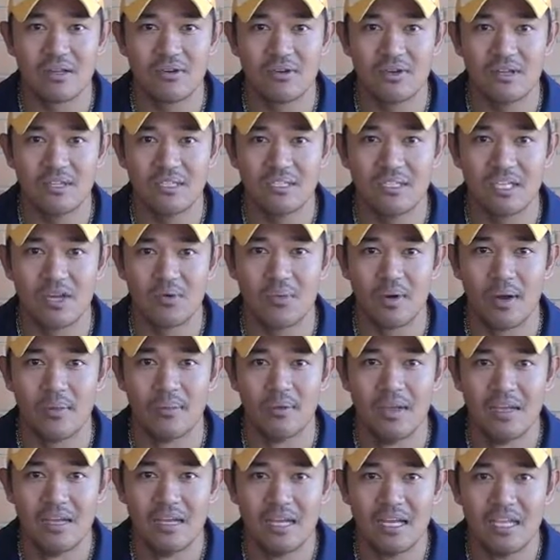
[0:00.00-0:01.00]
Alright, so
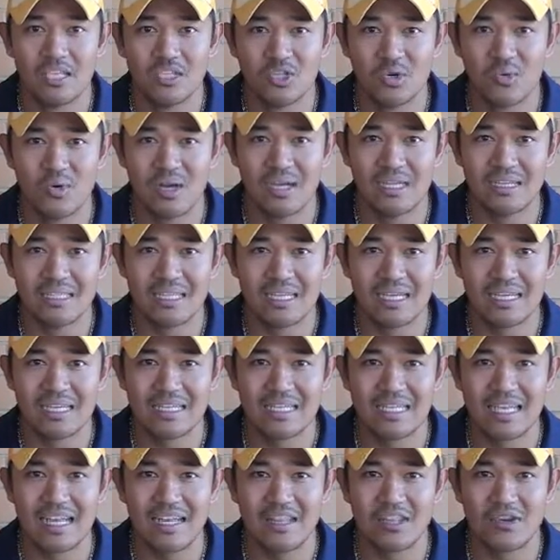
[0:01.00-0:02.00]
as always,
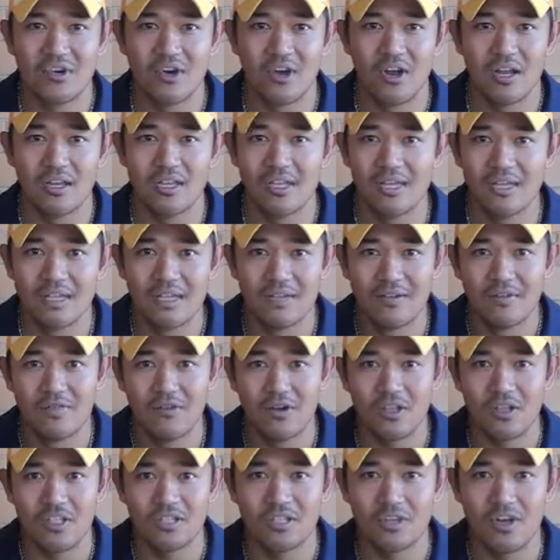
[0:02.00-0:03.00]
get out of the grind,
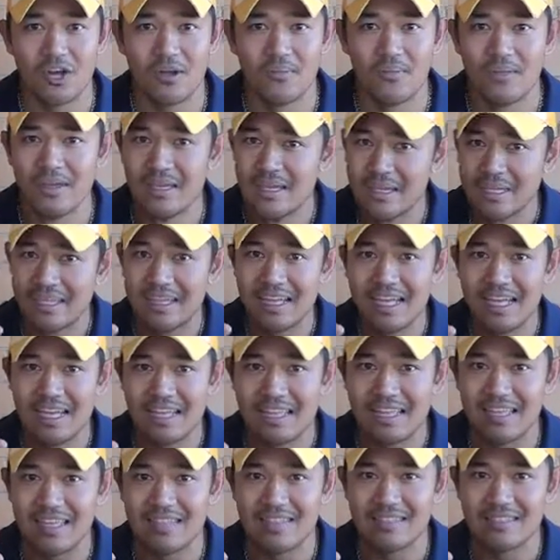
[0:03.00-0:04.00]
find the time, get
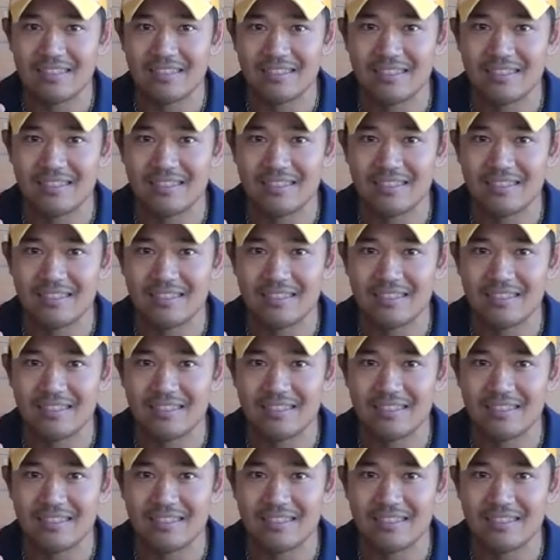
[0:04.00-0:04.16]
out there.